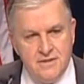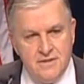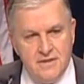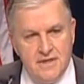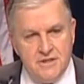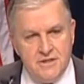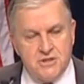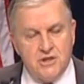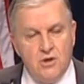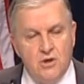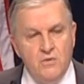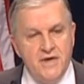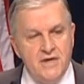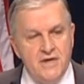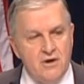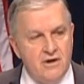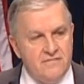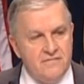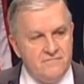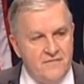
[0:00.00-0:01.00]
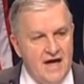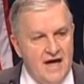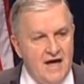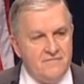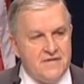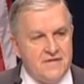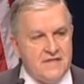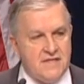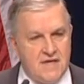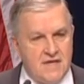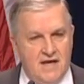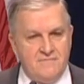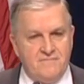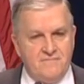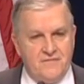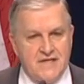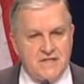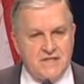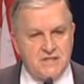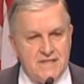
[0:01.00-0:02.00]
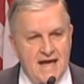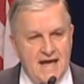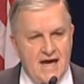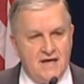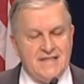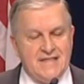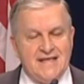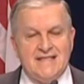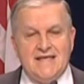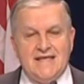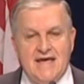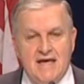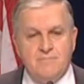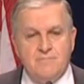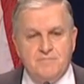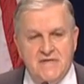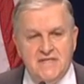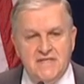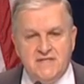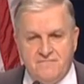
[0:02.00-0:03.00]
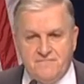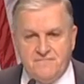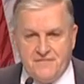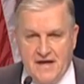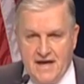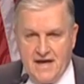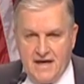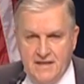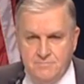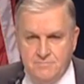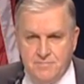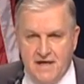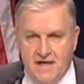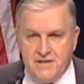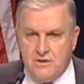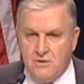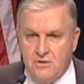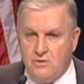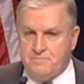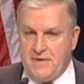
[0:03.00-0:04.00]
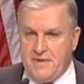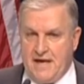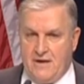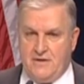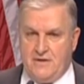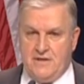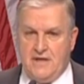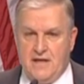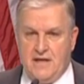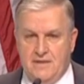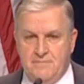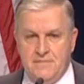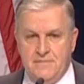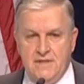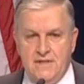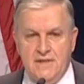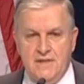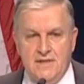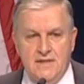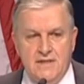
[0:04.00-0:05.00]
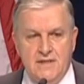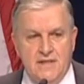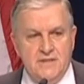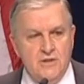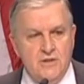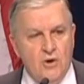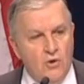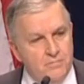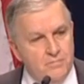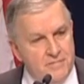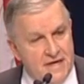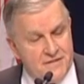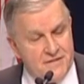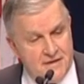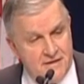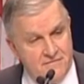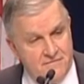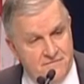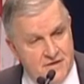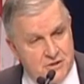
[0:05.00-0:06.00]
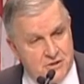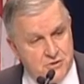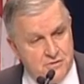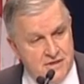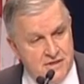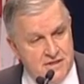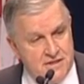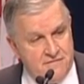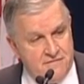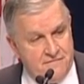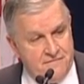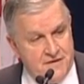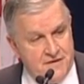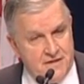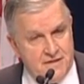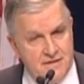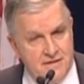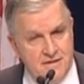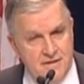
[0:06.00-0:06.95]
And so we are involved in conflicts now that can't be defined by the old paradigm and the old method of victory and defeat.